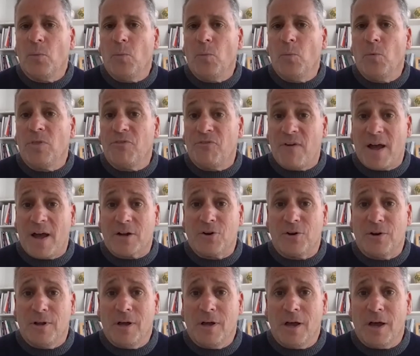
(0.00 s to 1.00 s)
with Factor
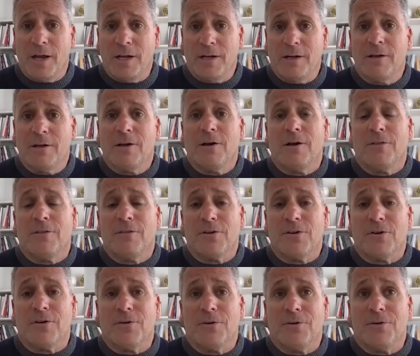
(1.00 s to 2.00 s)
IX,
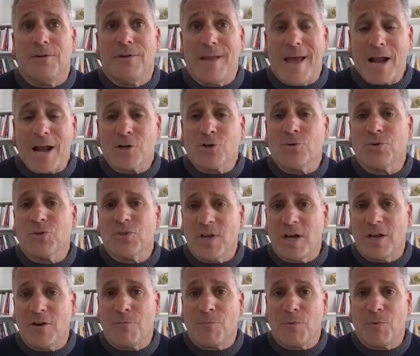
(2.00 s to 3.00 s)
the natural
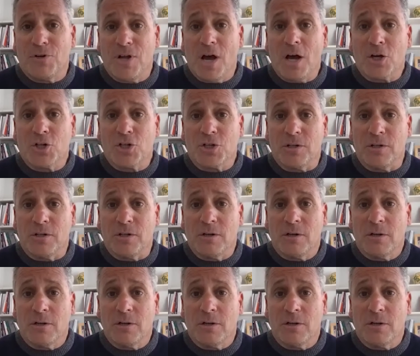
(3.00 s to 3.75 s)
site of production,